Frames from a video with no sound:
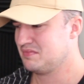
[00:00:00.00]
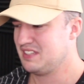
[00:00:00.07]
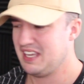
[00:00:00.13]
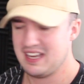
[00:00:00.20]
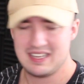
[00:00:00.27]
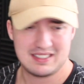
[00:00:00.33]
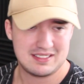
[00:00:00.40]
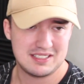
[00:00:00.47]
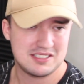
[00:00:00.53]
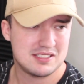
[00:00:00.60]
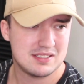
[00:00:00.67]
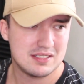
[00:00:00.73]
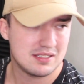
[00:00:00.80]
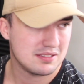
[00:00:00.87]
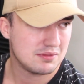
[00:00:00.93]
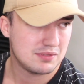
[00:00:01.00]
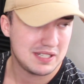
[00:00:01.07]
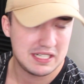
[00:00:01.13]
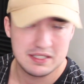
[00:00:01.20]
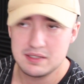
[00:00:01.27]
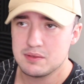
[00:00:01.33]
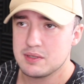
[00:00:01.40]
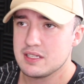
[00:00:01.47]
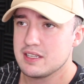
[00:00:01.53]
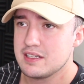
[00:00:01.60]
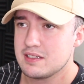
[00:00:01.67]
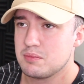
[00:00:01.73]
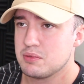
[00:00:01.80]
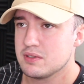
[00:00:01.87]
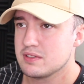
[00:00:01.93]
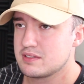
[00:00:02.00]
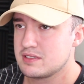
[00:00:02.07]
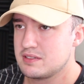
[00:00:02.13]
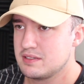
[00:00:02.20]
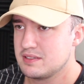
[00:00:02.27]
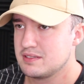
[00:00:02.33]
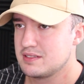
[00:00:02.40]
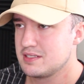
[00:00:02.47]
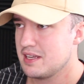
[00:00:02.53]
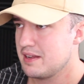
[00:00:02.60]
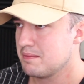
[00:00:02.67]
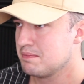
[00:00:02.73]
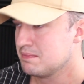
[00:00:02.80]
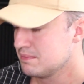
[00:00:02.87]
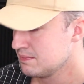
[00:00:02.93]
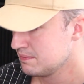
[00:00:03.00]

Yeah, this is very relatable. Same.